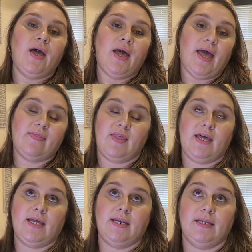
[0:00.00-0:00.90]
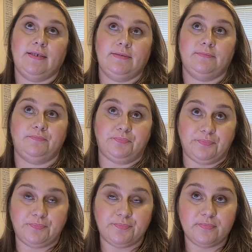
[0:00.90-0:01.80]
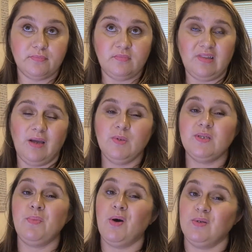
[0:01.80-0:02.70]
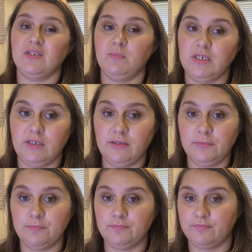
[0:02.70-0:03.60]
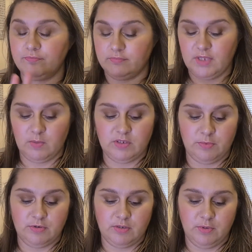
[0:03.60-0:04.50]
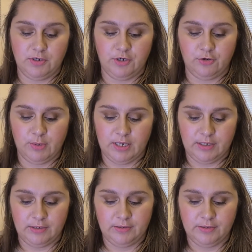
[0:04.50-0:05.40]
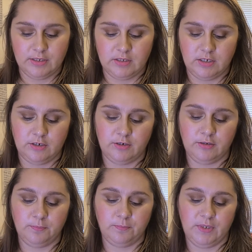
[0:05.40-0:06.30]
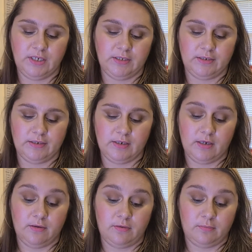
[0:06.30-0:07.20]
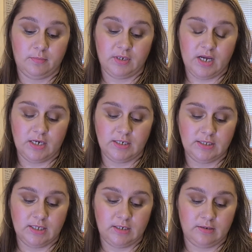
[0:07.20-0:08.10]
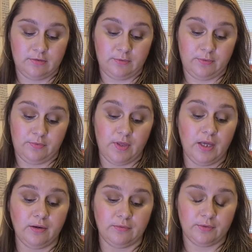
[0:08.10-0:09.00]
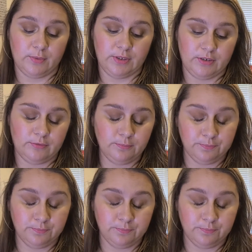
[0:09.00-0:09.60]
And then I was supposed to be on a no-buy this year. And I kind of decided to throw that out the window.